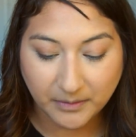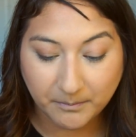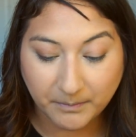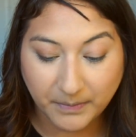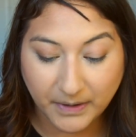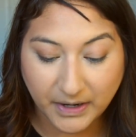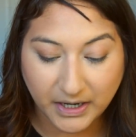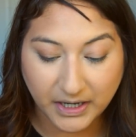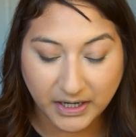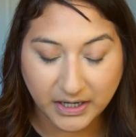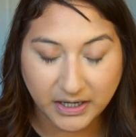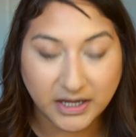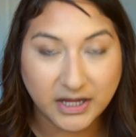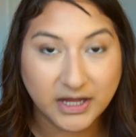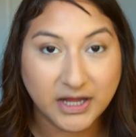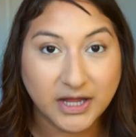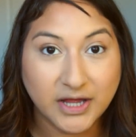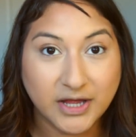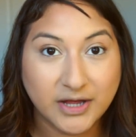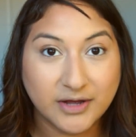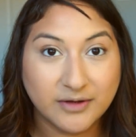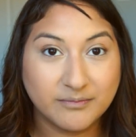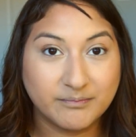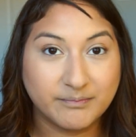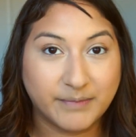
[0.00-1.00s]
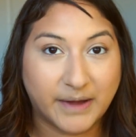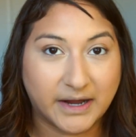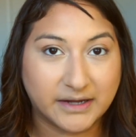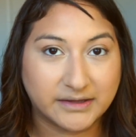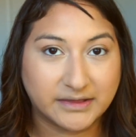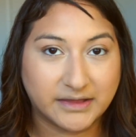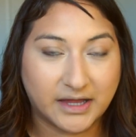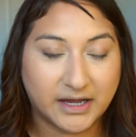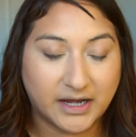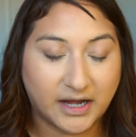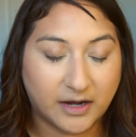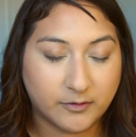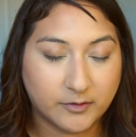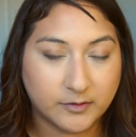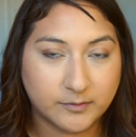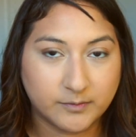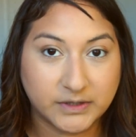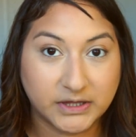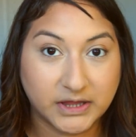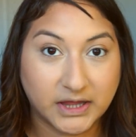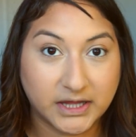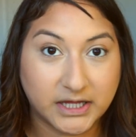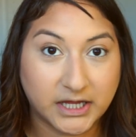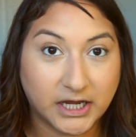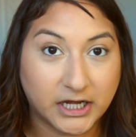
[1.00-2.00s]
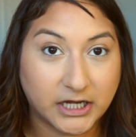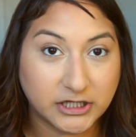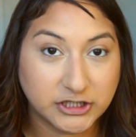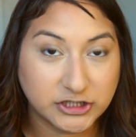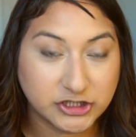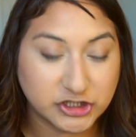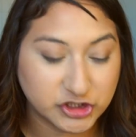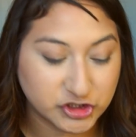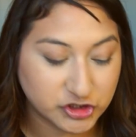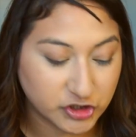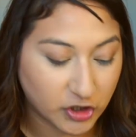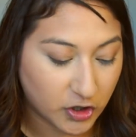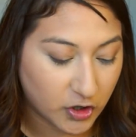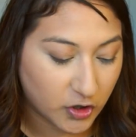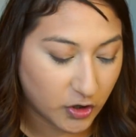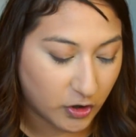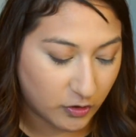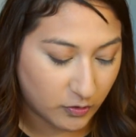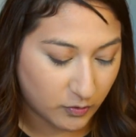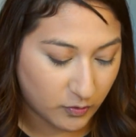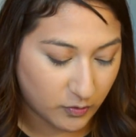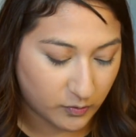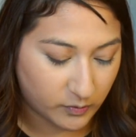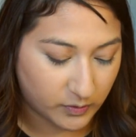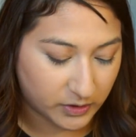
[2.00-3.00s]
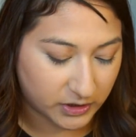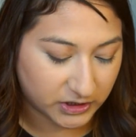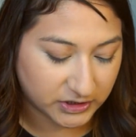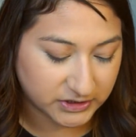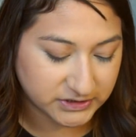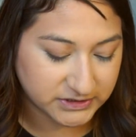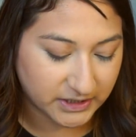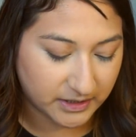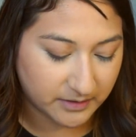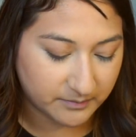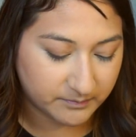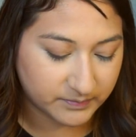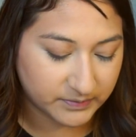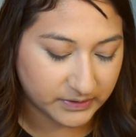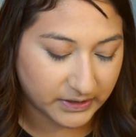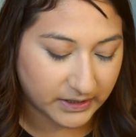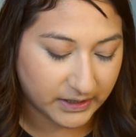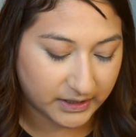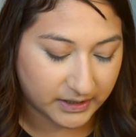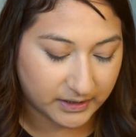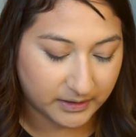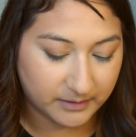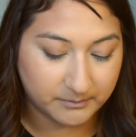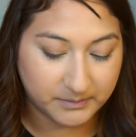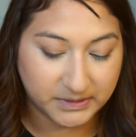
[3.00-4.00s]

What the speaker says: but back then I would be like getting so worked up, like,